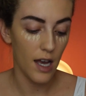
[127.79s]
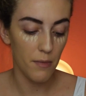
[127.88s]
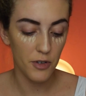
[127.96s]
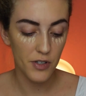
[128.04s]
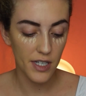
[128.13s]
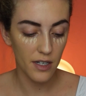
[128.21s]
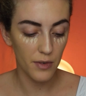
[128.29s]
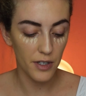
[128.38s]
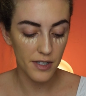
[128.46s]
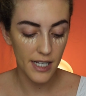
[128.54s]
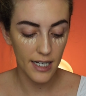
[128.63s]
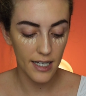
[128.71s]
I'm using a
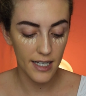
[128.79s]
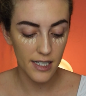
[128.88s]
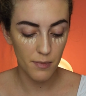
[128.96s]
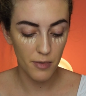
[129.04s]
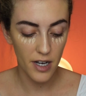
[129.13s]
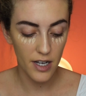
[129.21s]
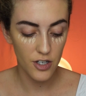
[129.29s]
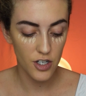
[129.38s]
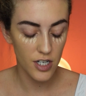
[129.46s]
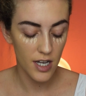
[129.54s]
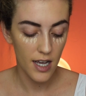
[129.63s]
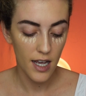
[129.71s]
Real Techniques brush.